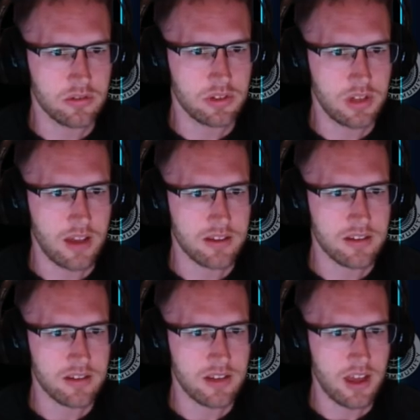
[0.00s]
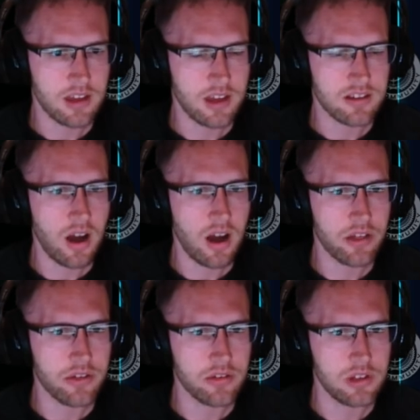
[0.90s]
Yeah, it's it's a Heart
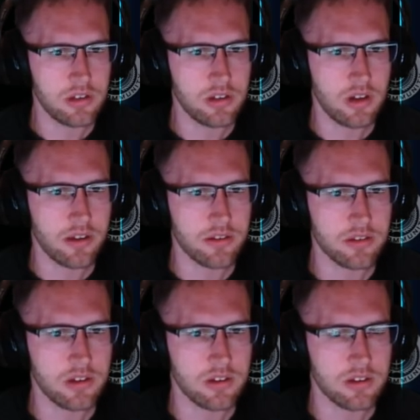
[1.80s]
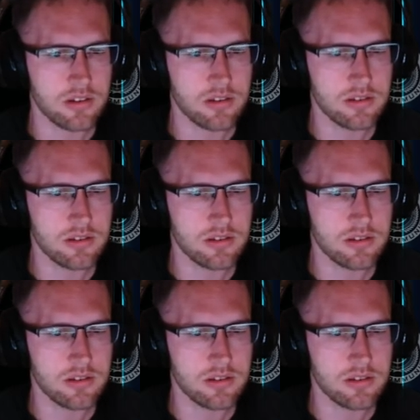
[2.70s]
3. Heart 3 it is.